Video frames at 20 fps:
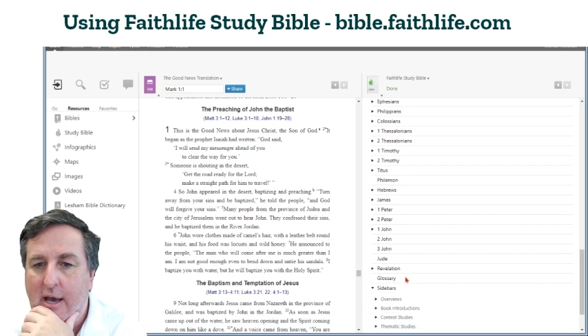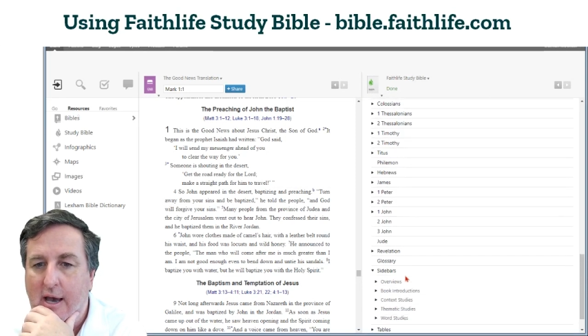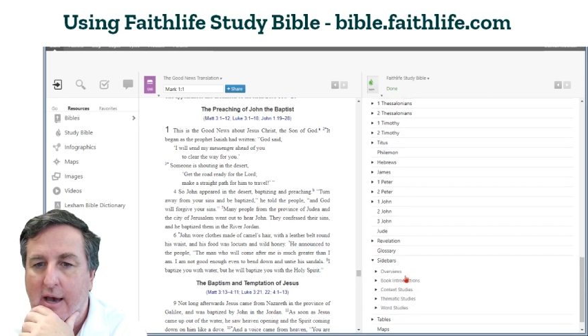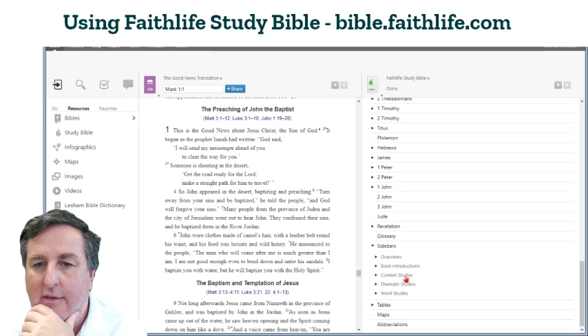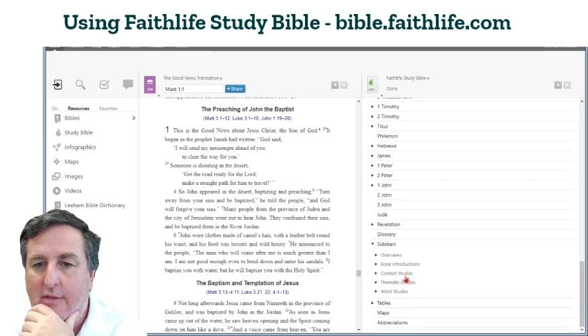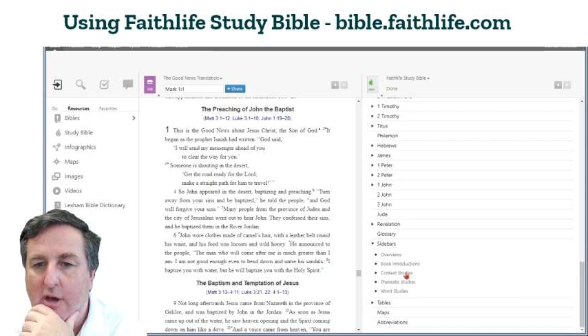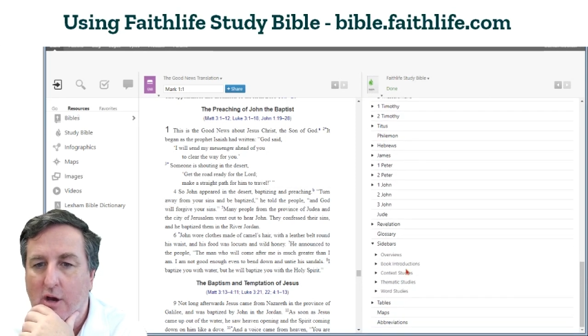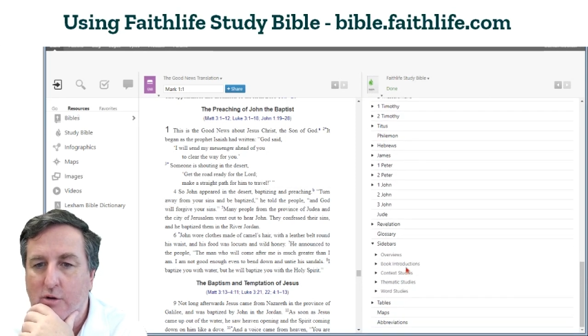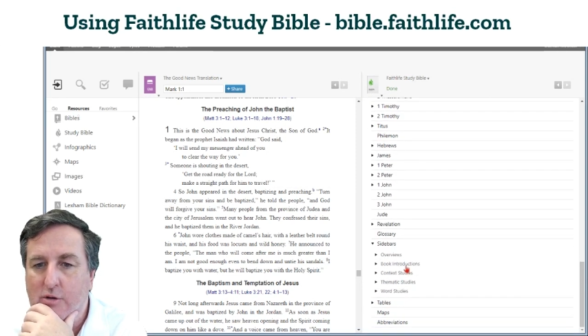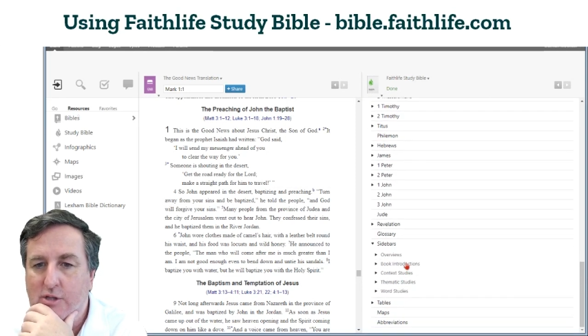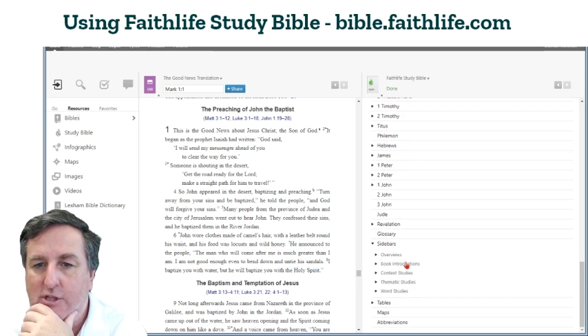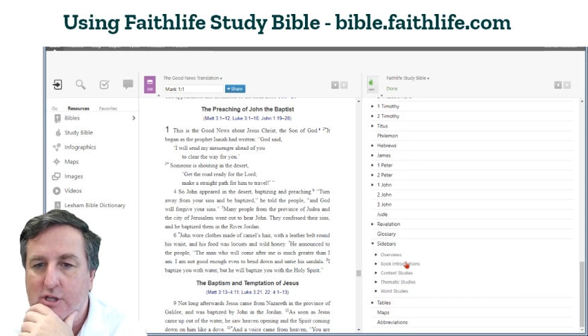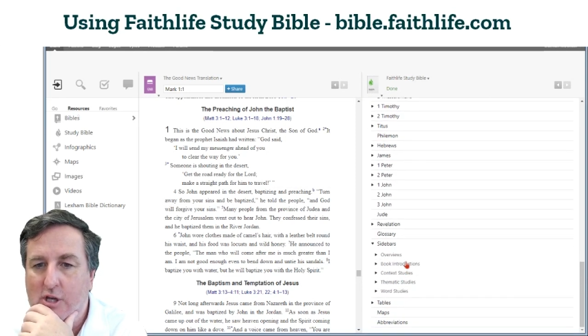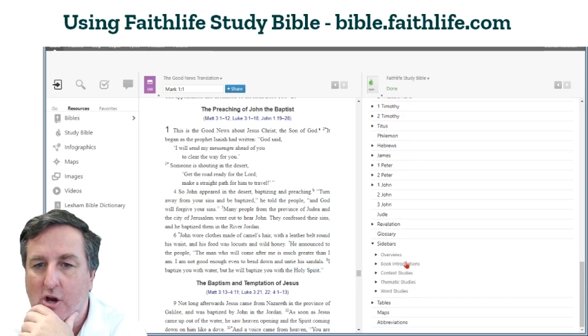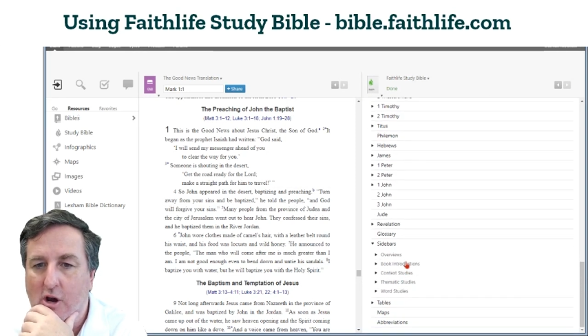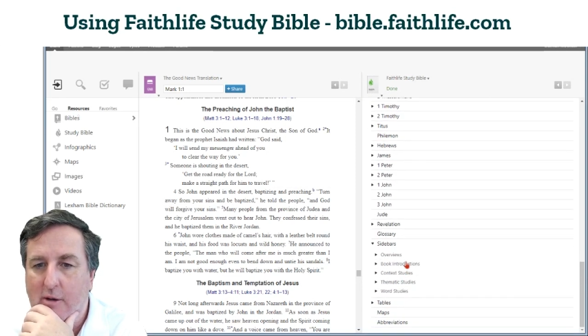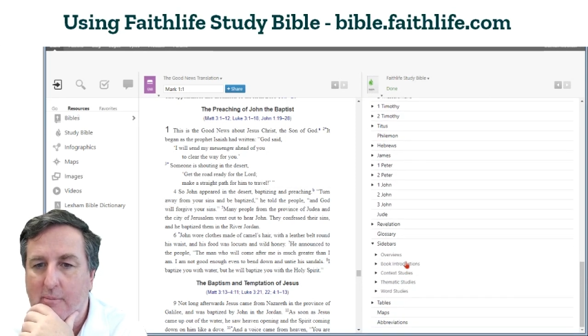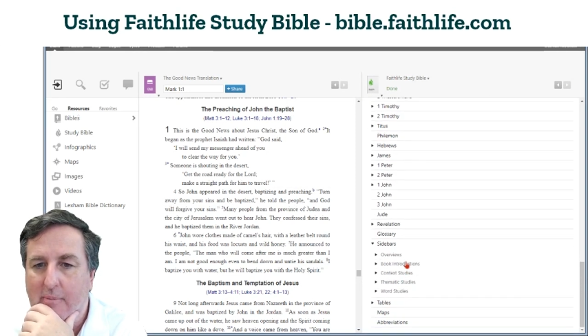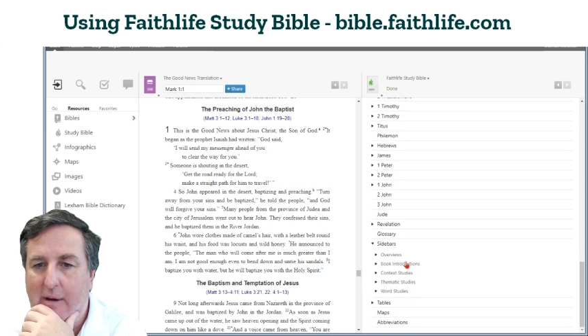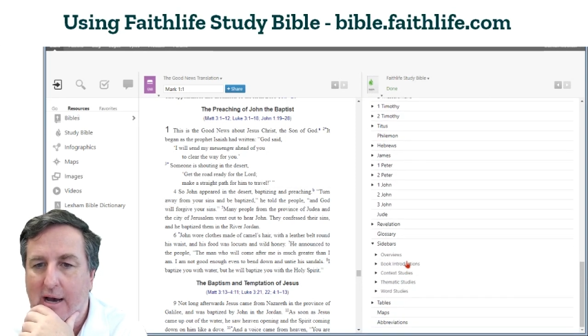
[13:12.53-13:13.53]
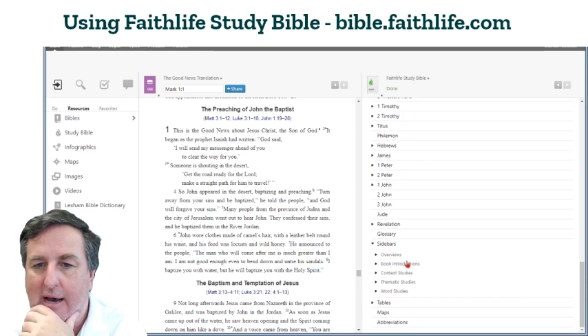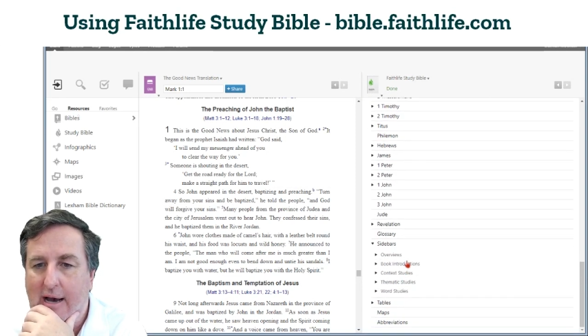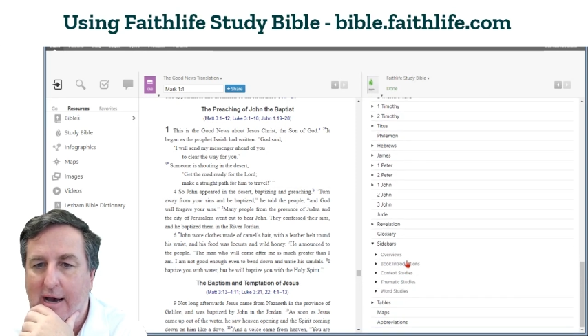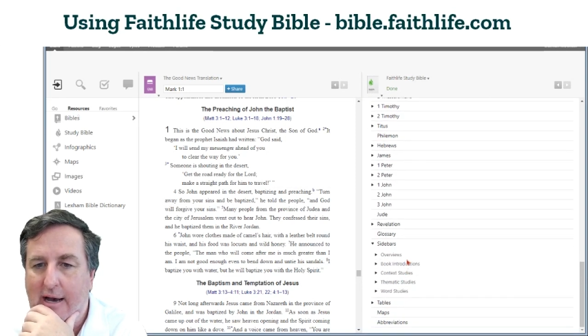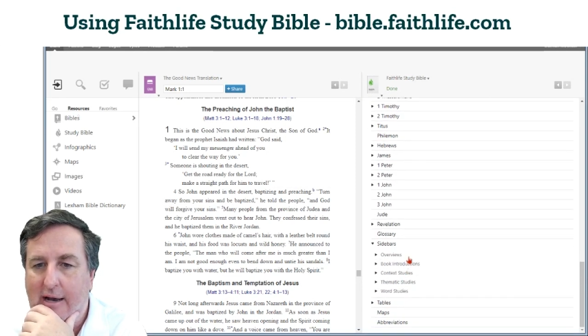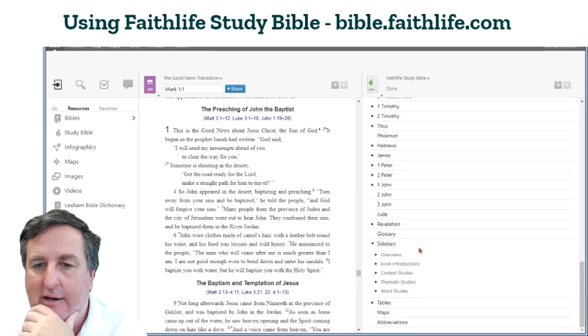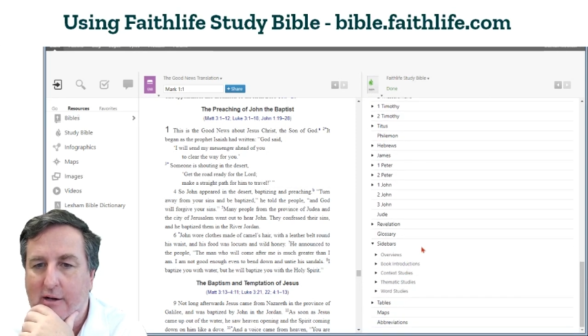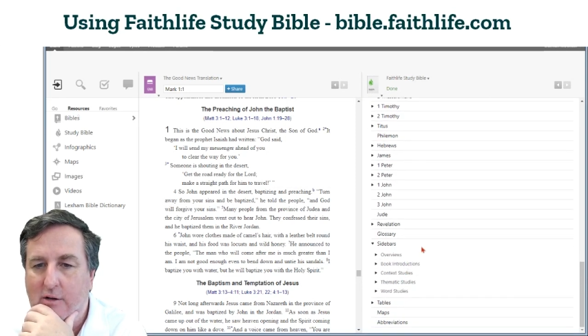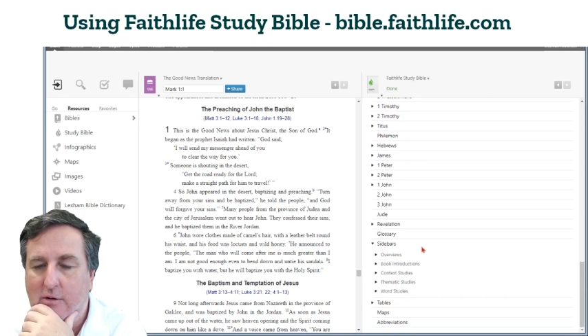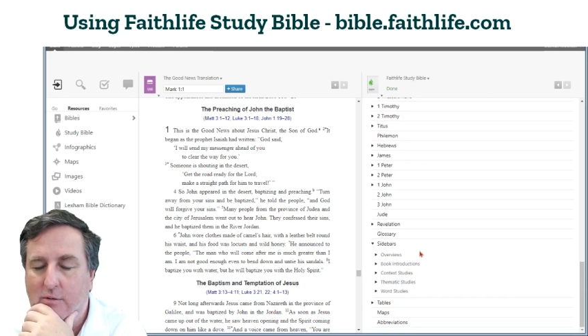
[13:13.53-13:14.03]
And those sidebar
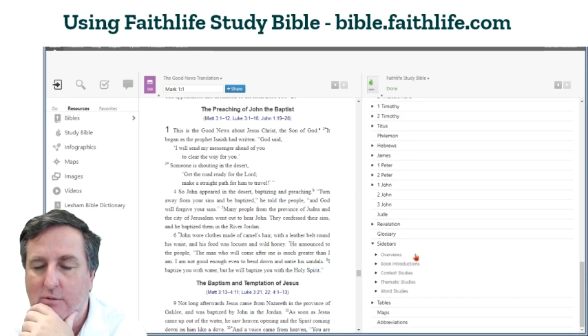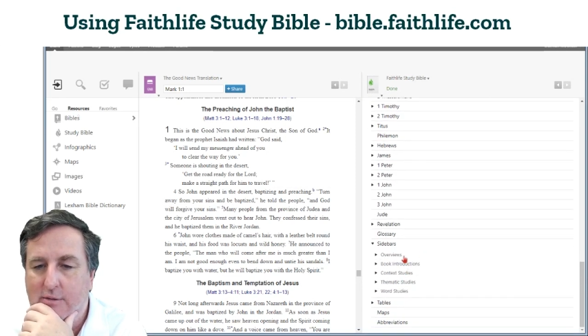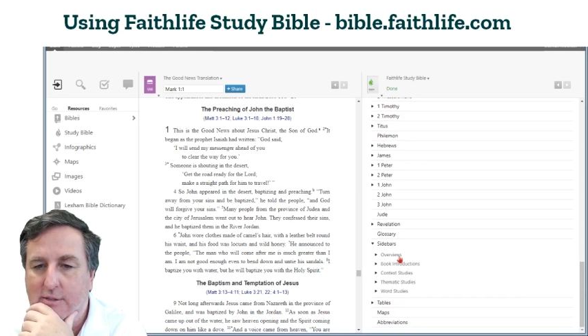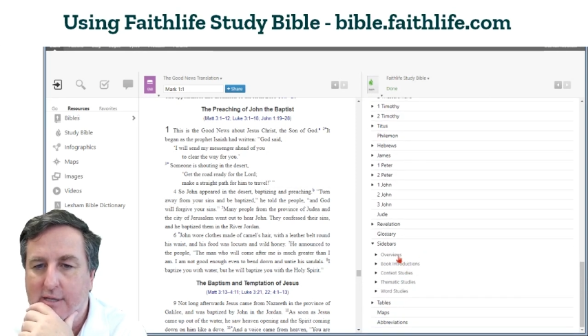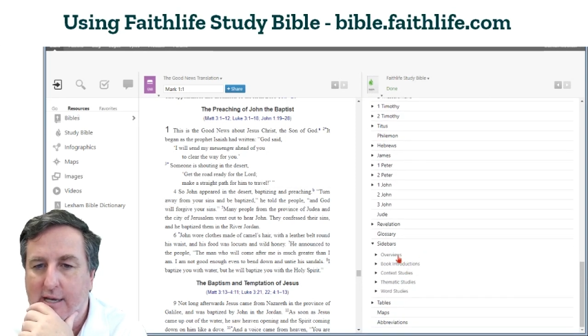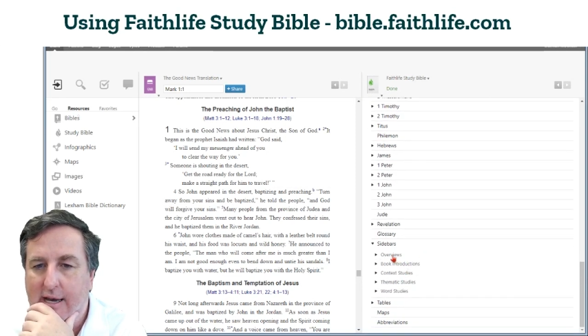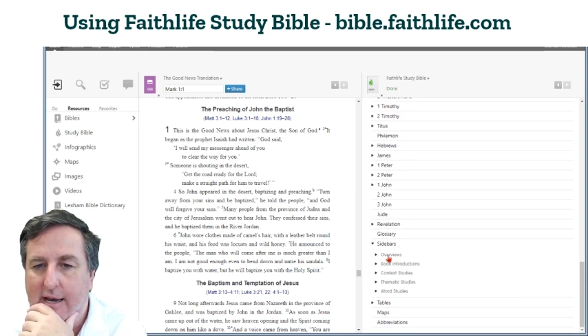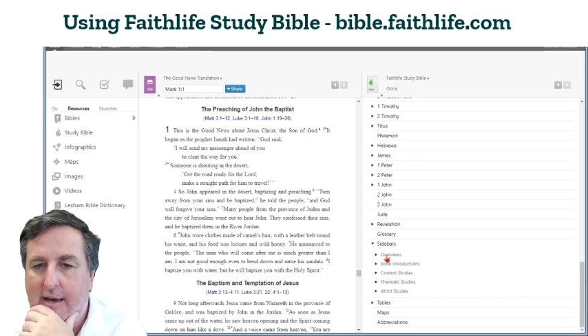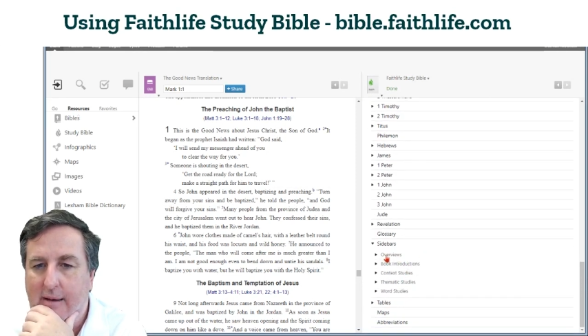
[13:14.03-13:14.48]
articles,